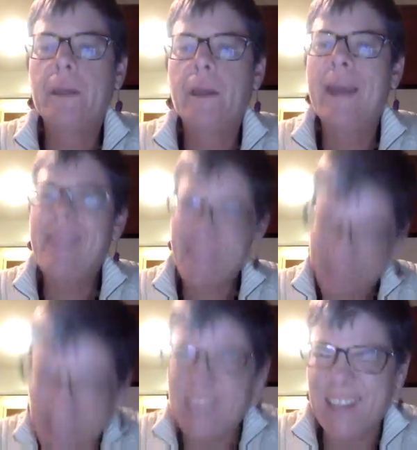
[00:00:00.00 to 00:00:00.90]
And that
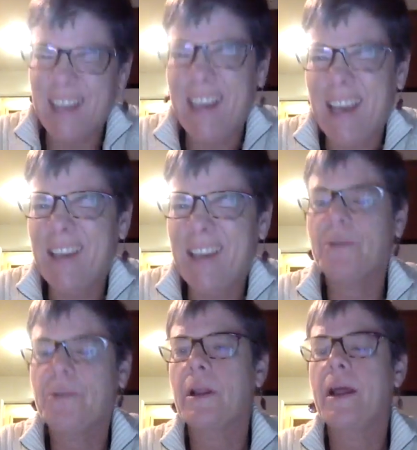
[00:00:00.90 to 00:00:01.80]
feels like a yes
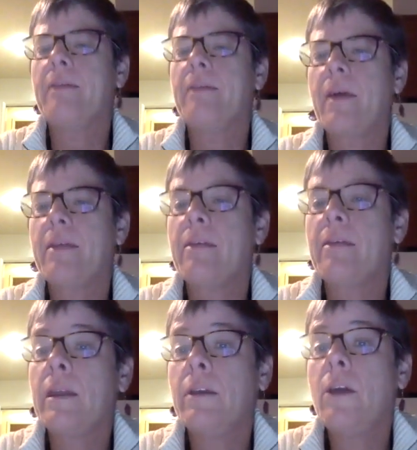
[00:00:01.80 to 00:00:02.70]
to a client rather
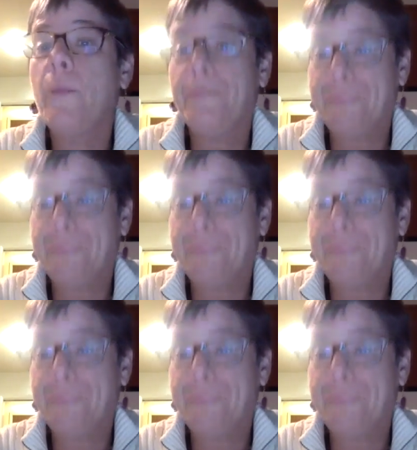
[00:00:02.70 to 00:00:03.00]
than a no.